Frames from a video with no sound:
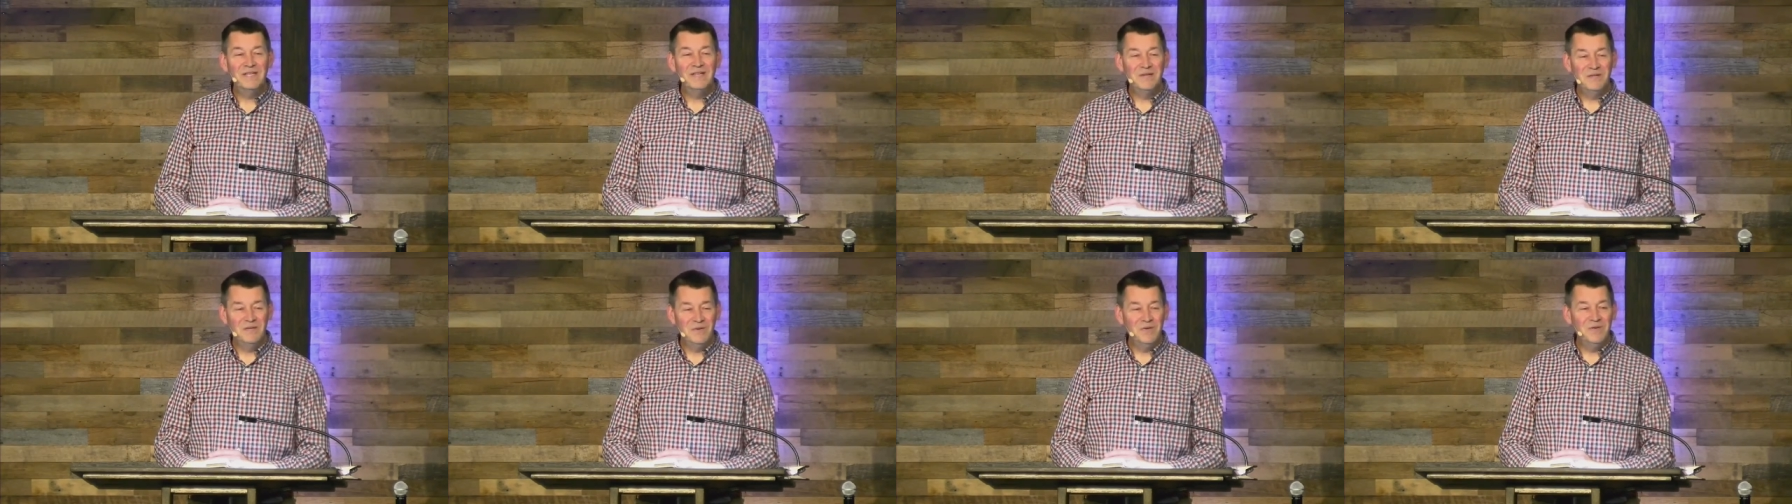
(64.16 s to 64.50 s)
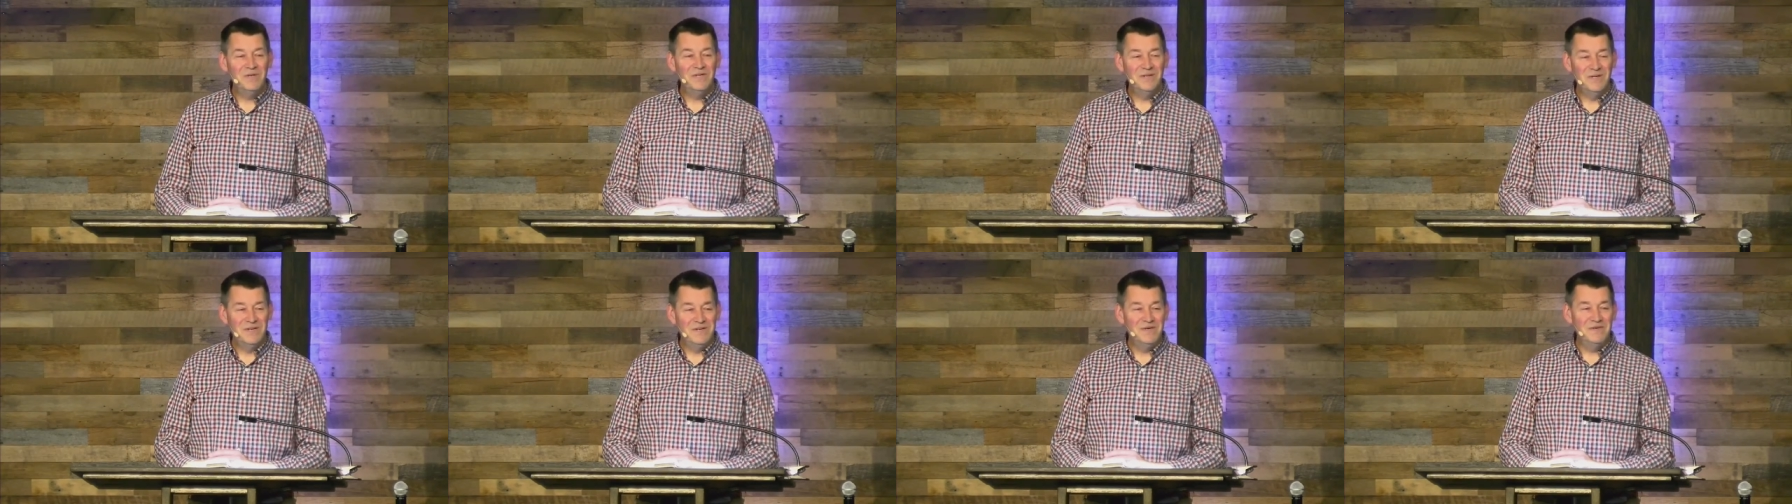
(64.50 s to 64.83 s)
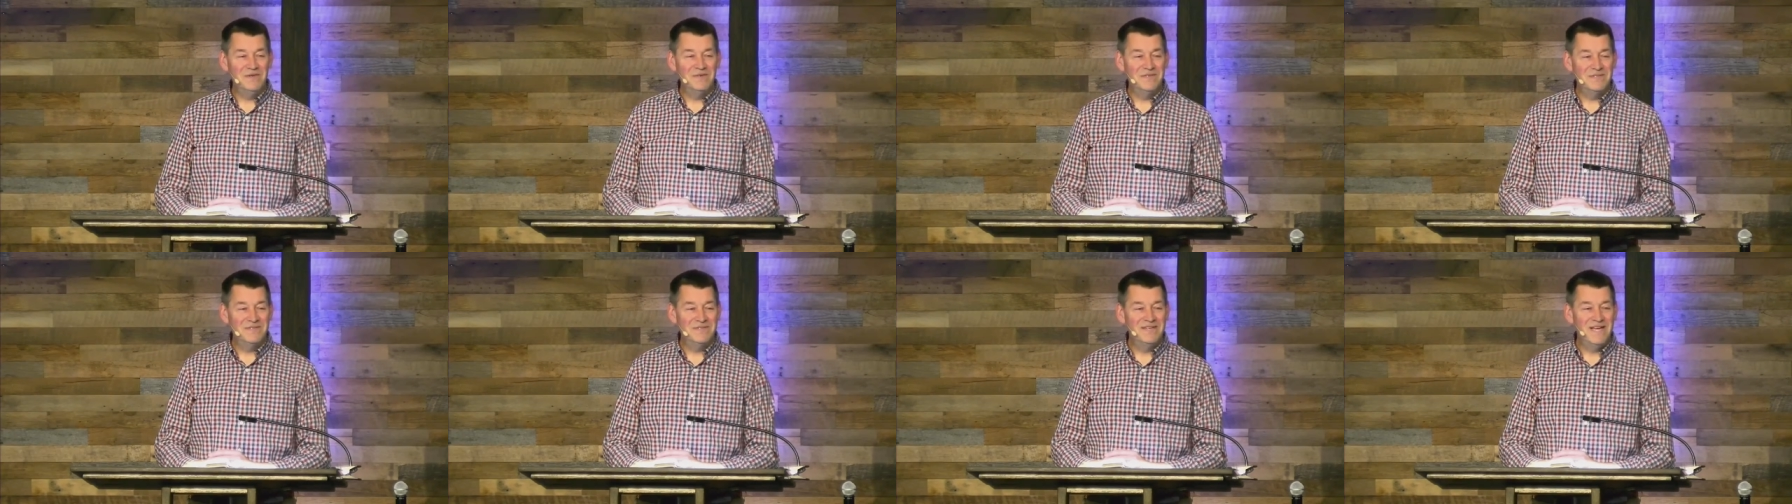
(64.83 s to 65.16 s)
Lord
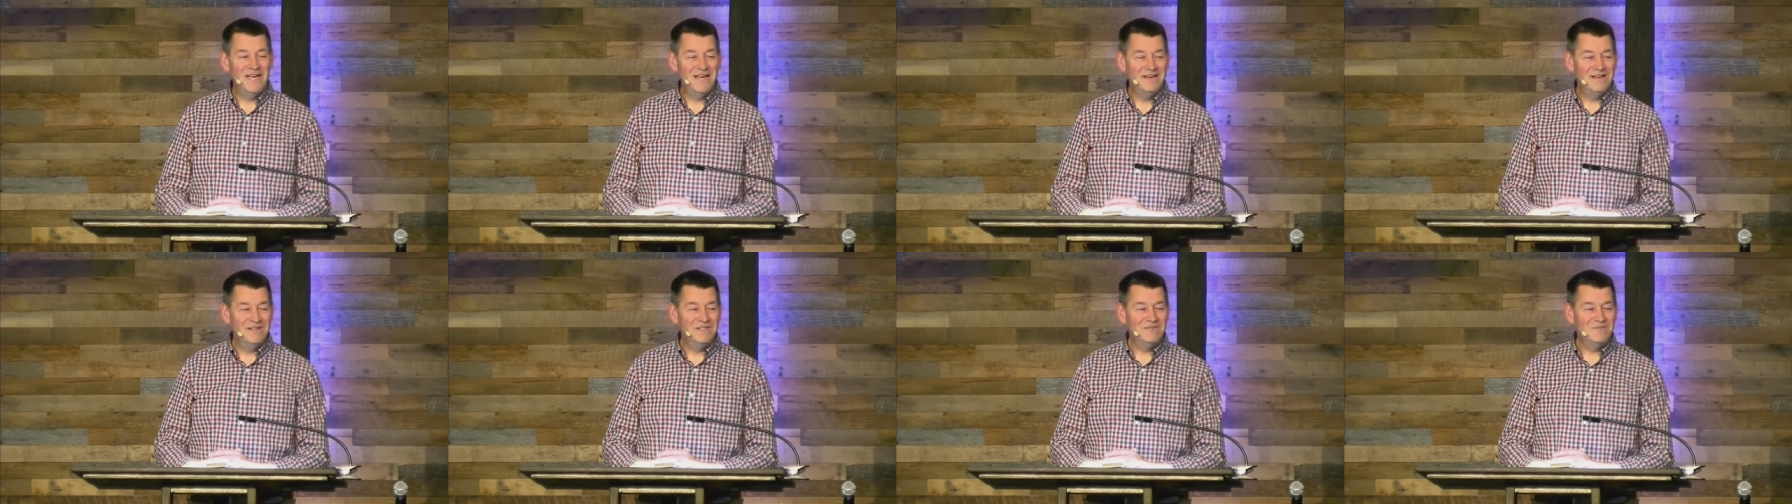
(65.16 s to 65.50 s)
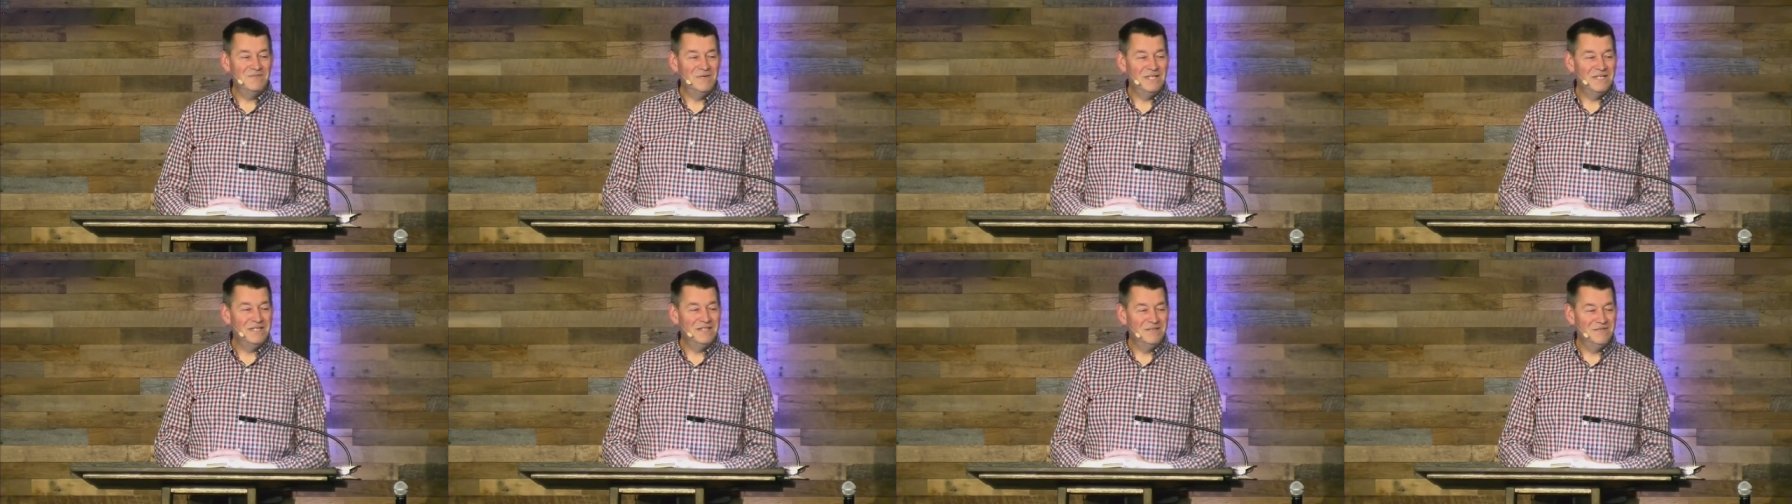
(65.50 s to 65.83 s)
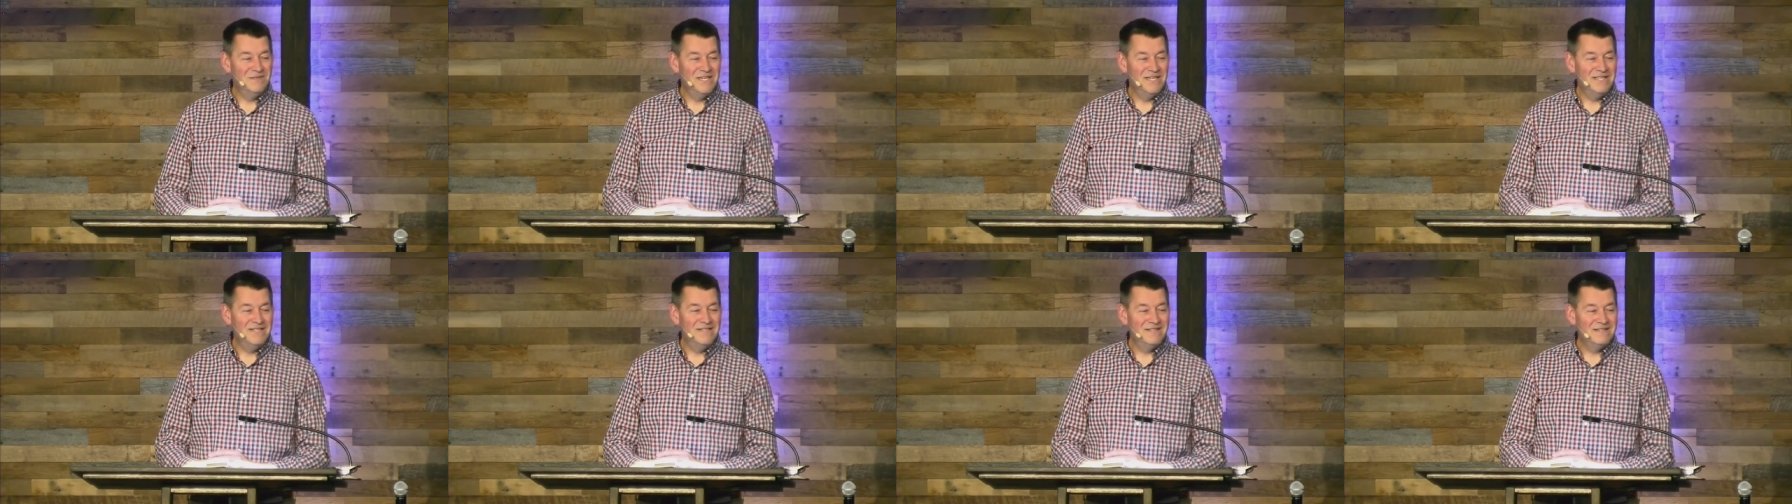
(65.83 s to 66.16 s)
knows how to speak to
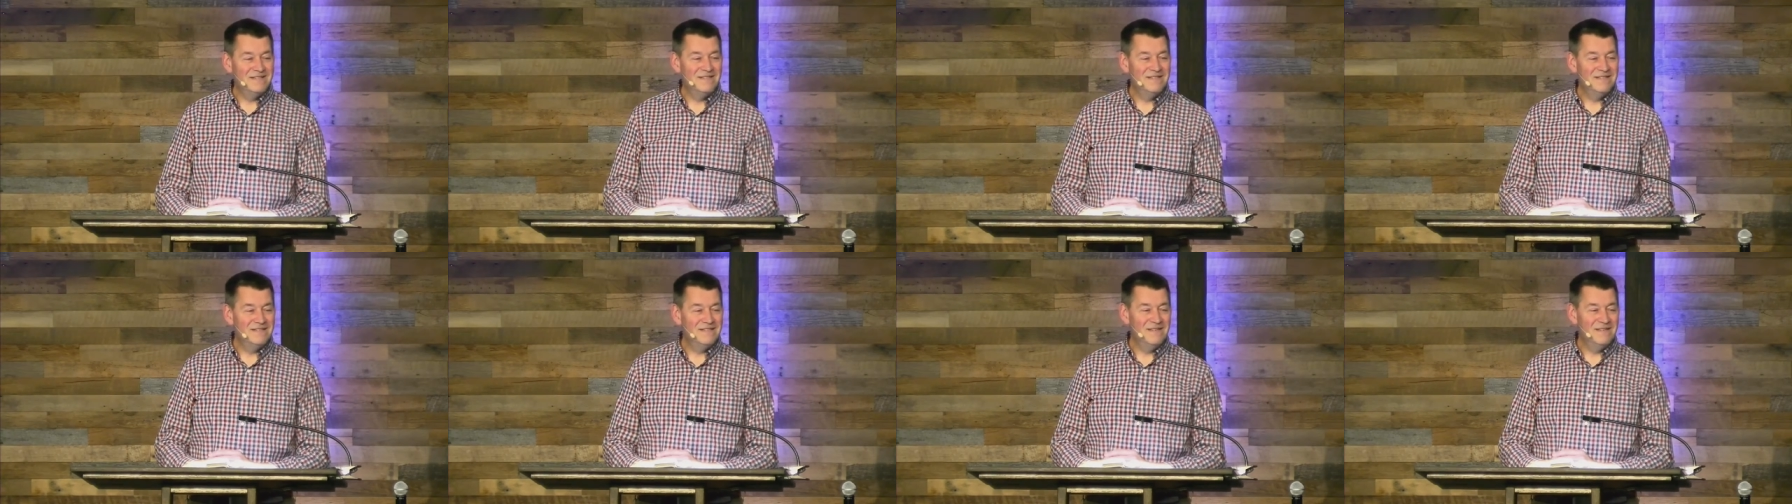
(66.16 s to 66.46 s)
us